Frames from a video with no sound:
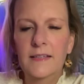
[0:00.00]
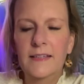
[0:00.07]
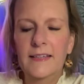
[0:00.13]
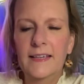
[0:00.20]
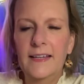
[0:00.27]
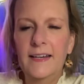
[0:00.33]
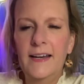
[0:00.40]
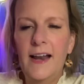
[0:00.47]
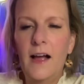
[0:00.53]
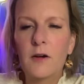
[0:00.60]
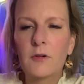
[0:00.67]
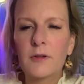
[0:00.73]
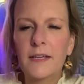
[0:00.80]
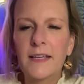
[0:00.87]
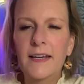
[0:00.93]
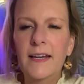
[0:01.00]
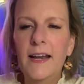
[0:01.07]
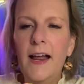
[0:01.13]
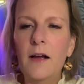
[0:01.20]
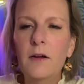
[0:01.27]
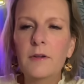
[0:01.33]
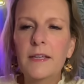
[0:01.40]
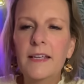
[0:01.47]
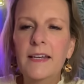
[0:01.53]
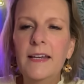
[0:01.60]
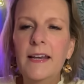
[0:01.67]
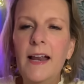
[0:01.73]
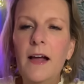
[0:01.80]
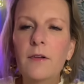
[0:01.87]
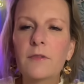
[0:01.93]
Get it out, get it out, get
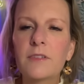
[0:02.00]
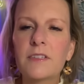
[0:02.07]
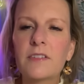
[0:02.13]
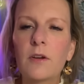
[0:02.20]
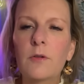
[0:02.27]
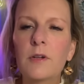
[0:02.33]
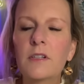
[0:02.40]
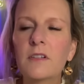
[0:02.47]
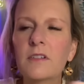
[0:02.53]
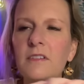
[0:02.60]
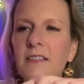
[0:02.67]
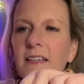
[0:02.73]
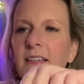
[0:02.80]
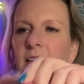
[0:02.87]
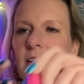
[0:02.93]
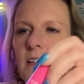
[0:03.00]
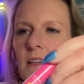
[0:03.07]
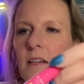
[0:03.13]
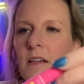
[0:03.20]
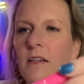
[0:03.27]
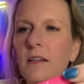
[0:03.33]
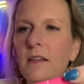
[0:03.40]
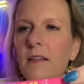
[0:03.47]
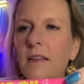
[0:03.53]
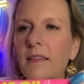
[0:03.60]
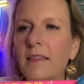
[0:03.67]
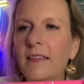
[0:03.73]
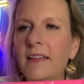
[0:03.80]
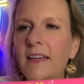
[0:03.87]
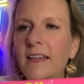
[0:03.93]
it out. So it looks like
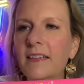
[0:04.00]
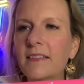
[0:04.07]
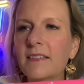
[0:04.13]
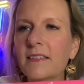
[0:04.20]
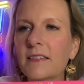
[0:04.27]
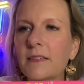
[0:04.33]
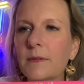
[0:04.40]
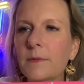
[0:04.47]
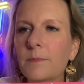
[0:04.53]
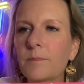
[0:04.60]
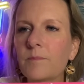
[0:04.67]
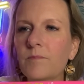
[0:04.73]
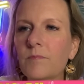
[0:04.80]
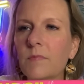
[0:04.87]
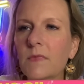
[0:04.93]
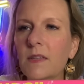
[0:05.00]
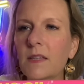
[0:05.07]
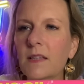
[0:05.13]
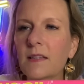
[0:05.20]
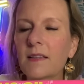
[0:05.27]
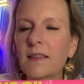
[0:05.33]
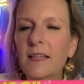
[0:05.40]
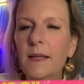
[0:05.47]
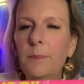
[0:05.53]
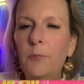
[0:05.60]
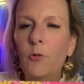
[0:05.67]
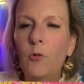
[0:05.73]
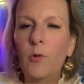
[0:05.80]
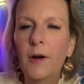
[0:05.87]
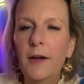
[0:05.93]
this lip
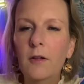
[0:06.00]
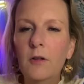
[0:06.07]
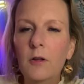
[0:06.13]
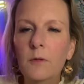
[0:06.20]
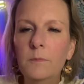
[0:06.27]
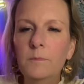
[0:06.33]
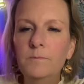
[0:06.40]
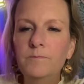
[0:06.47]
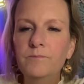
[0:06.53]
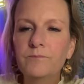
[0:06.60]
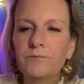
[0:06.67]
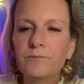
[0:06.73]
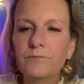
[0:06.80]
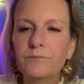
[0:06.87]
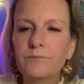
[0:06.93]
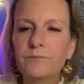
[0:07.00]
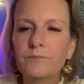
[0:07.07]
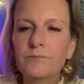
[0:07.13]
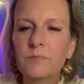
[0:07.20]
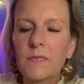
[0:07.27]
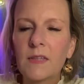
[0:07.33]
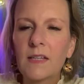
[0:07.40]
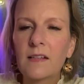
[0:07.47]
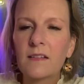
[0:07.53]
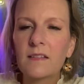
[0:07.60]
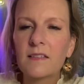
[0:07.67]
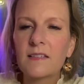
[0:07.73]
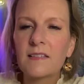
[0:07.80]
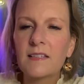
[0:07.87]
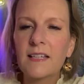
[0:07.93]
oil,
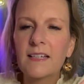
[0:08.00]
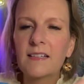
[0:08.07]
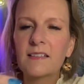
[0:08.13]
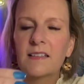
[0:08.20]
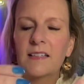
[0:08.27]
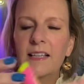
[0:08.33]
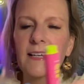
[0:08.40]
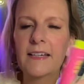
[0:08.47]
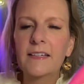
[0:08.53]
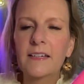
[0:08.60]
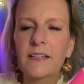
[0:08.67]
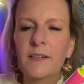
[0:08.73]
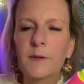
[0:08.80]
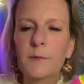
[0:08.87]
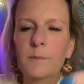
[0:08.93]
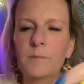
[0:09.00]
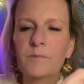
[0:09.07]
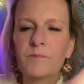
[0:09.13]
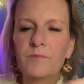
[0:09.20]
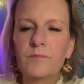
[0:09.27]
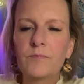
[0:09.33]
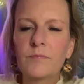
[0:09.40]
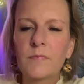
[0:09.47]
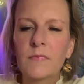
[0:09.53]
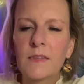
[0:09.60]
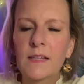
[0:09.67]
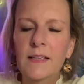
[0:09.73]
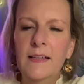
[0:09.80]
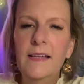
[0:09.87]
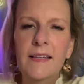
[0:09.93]
slick click,
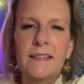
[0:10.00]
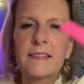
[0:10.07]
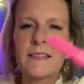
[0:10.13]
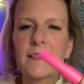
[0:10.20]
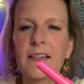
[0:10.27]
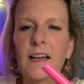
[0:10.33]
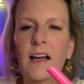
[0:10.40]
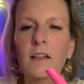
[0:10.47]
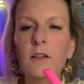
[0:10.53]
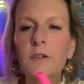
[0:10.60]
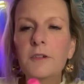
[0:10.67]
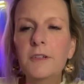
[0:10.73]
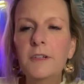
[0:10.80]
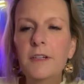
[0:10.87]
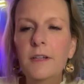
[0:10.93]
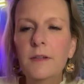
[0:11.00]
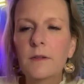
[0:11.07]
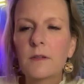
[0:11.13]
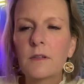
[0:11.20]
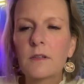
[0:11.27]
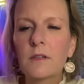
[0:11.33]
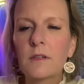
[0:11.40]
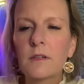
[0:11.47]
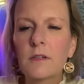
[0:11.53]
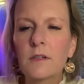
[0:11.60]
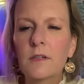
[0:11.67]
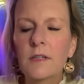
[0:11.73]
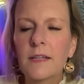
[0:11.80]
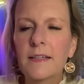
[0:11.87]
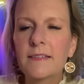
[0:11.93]
is it colored?
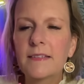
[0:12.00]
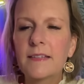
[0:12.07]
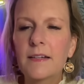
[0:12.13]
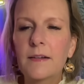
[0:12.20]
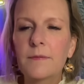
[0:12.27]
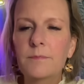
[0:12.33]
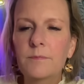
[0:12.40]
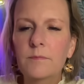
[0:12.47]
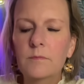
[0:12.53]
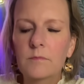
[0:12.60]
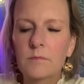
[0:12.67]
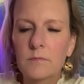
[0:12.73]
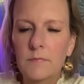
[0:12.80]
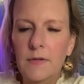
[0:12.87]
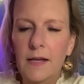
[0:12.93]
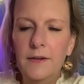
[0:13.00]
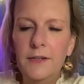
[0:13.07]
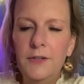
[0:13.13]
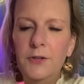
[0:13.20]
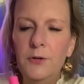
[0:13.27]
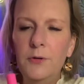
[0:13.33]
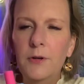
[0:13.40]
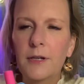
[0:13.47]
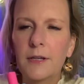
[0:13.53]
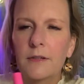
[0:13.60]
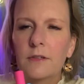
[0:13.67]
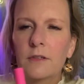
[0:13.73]
Is it a, how do you do it?